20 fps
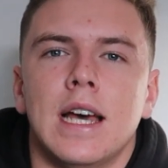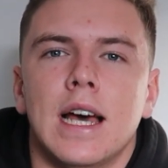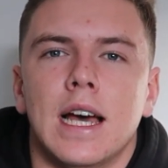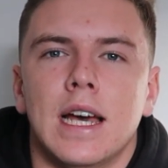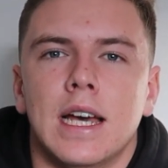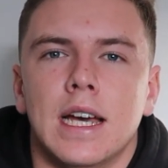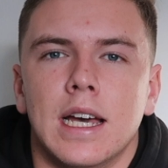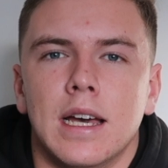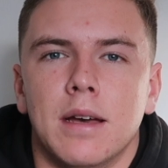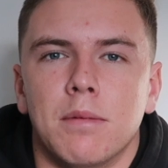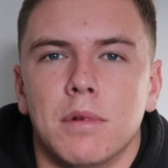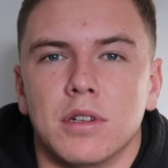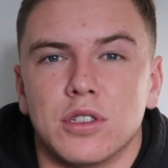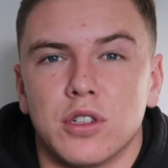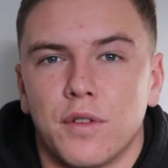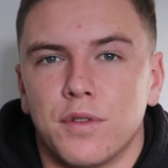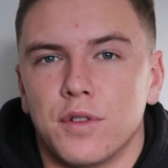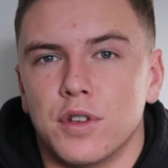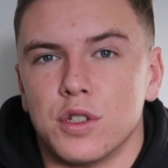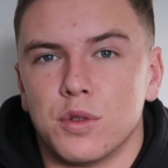as
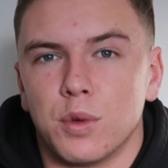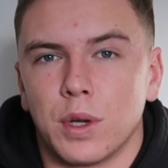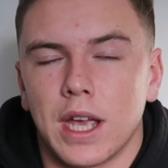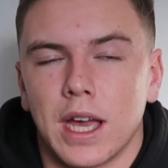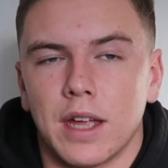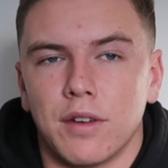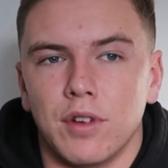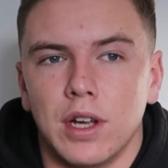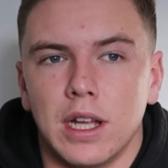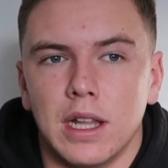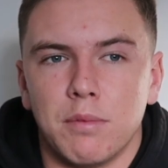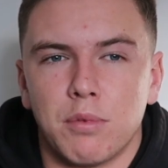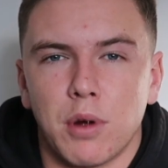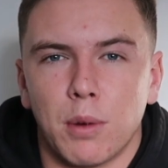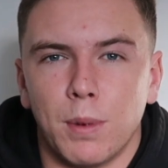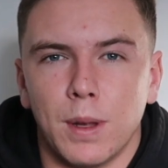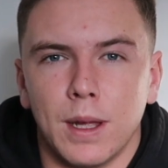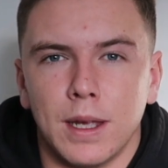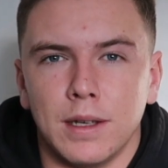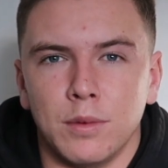often as we can. Really,
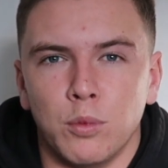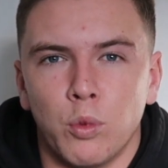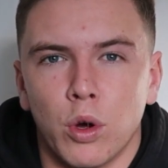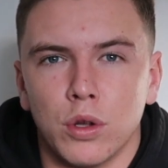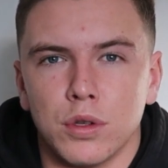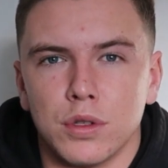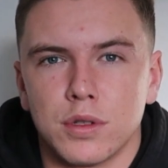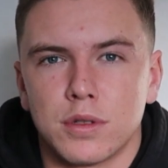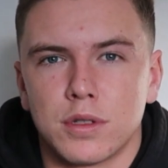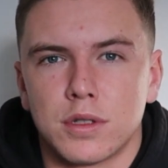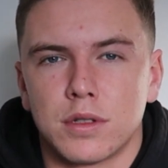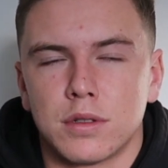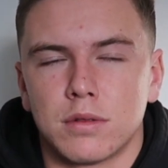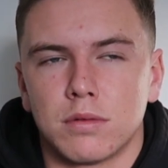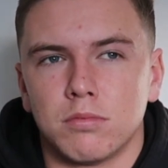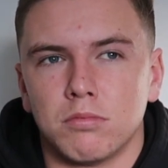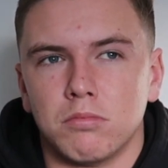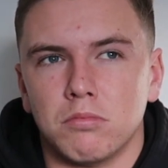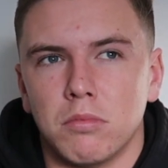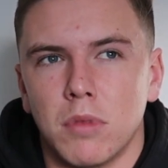probably once
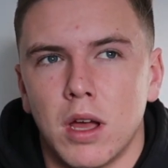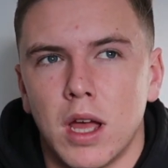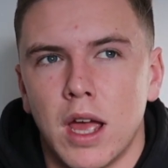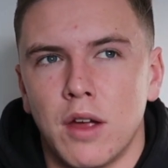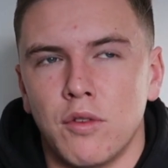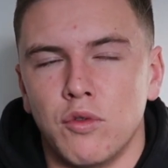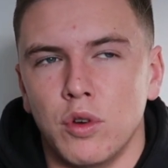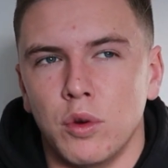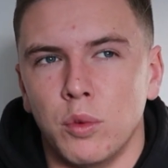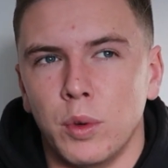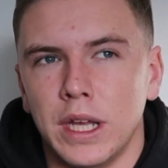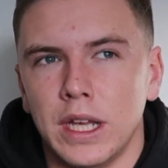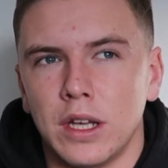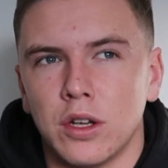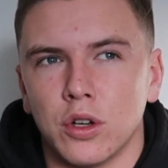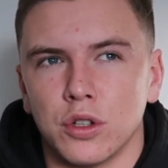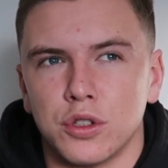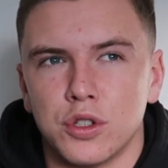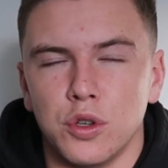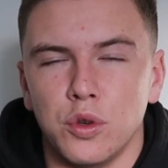every
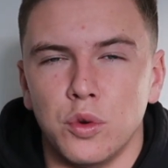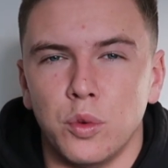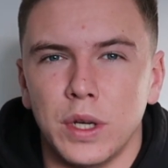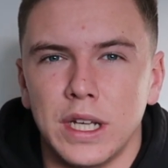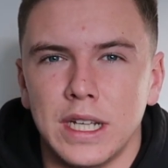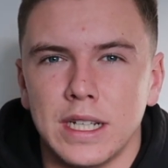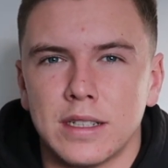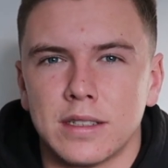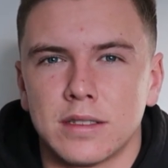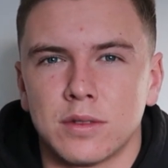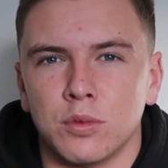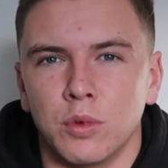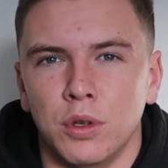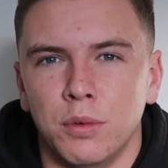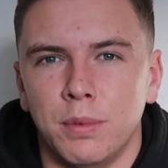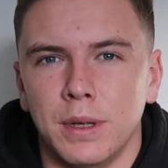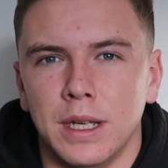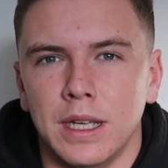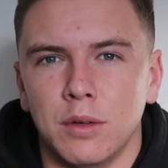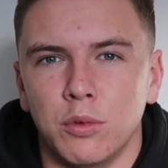week or 2 weeks
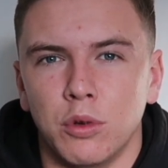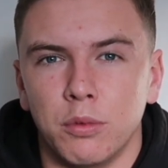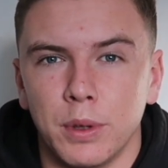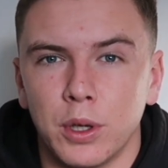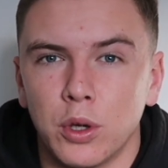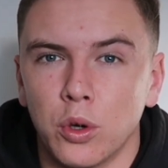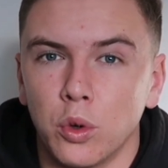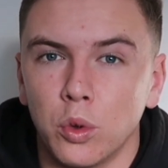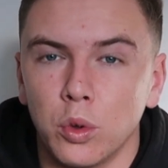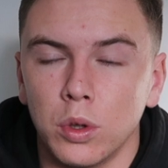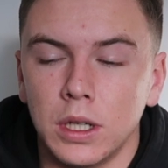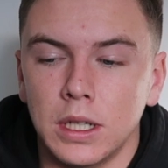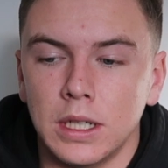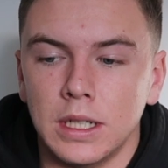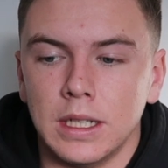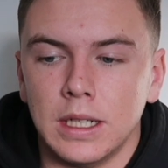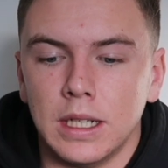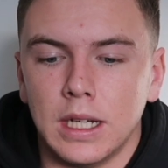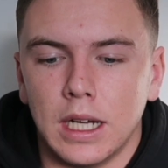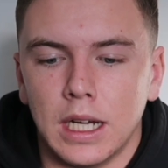would be cool.
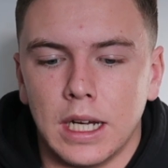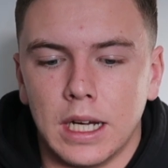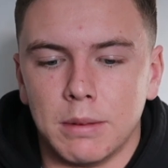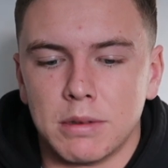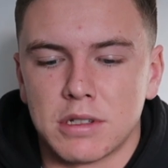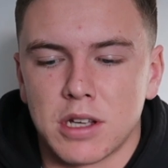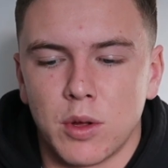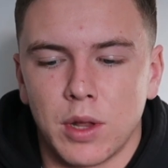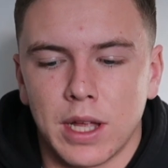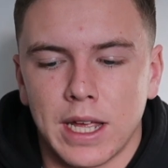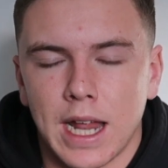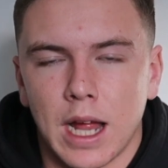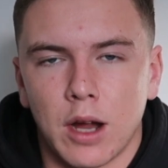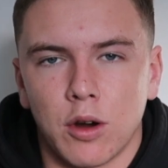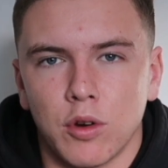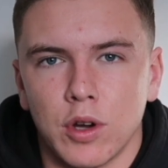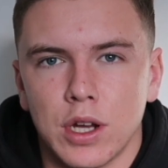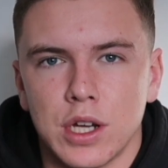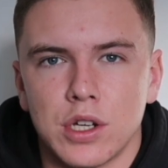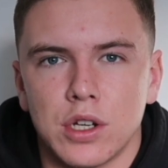It's only an
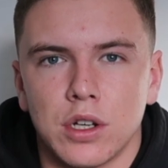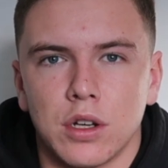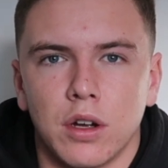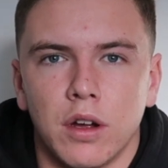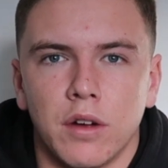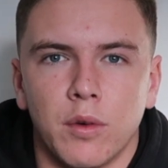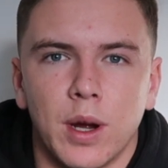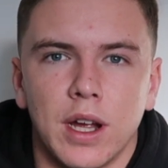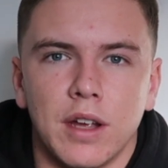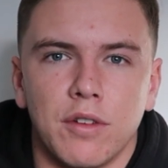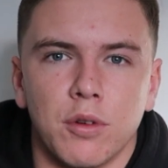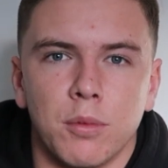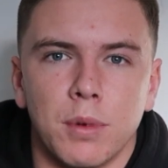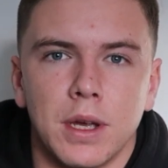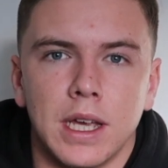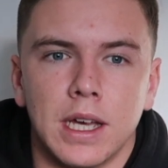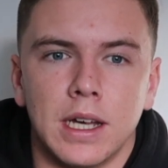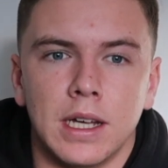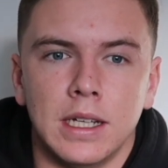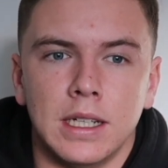hour-ish away from
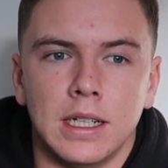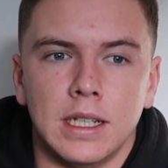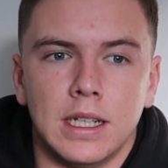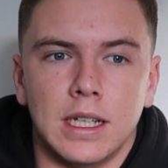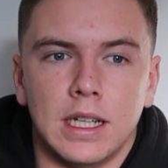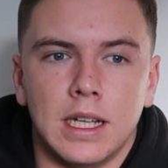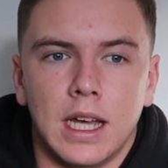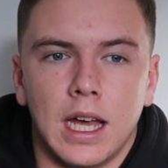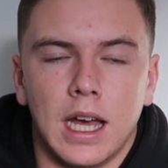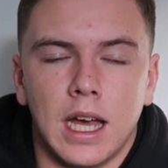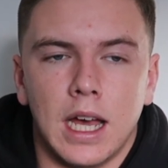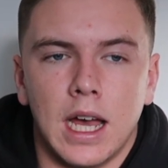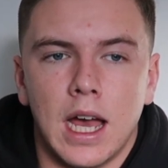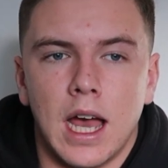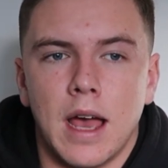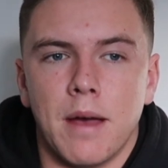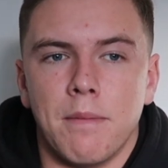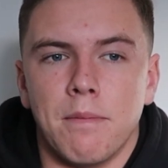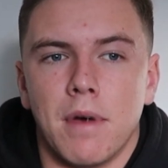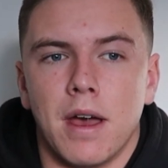here.
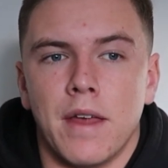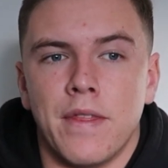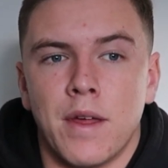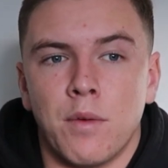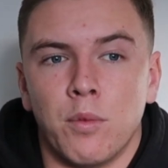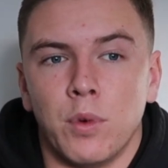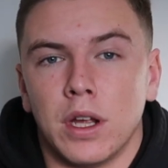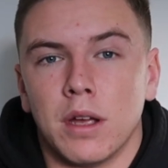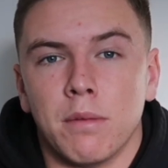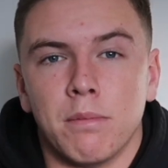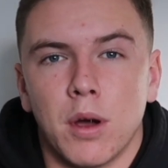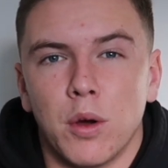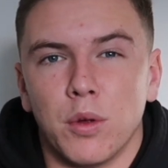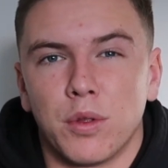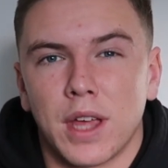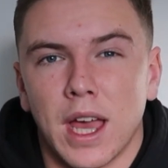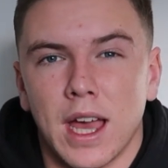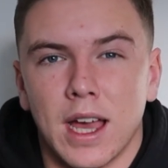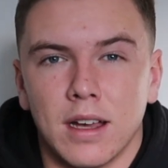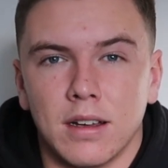And then we can
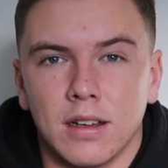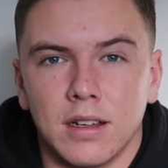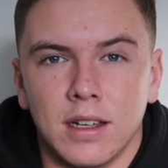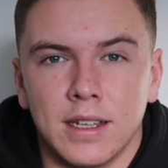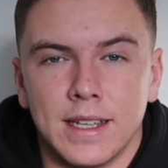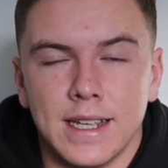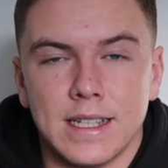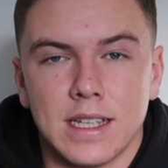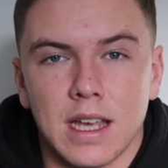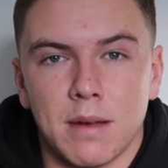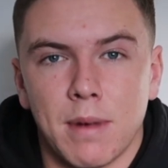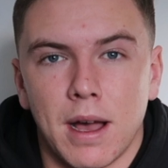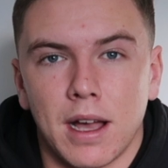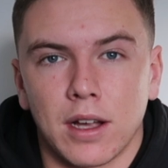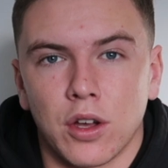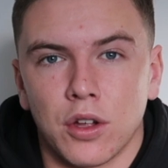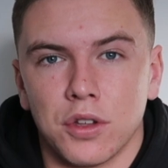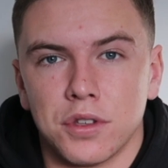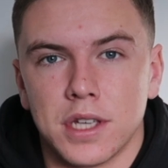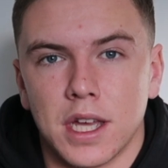both get a decent amount
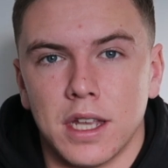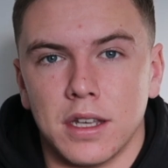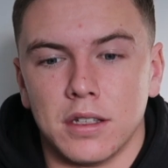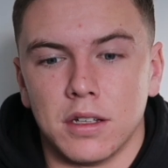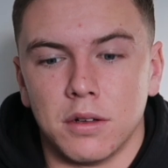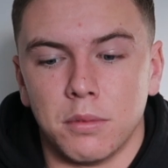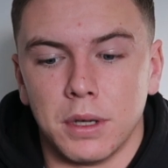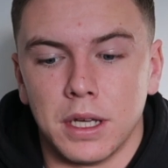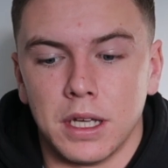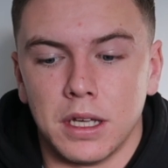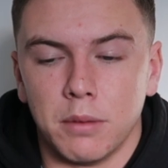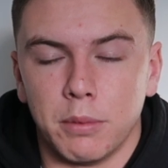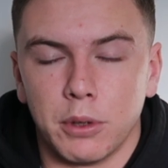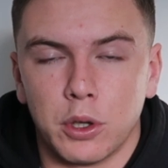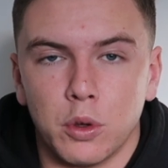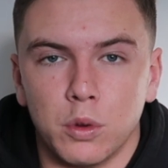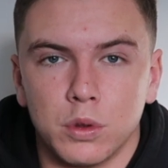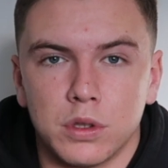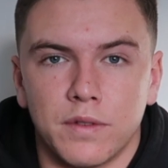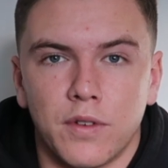of content. It'd be
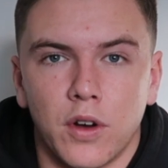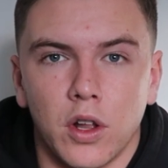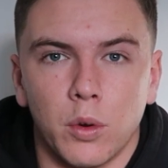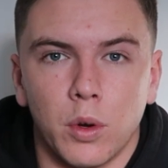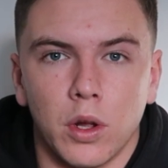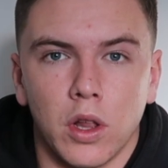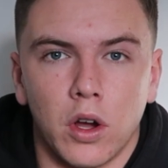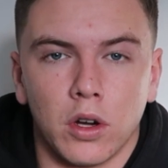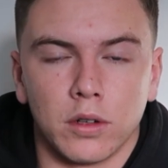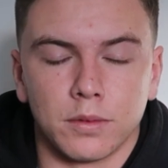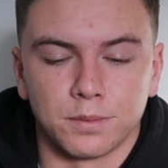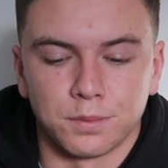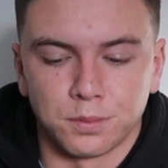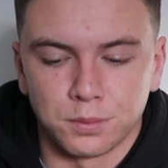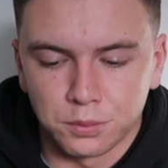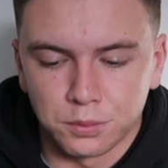cool to follow along.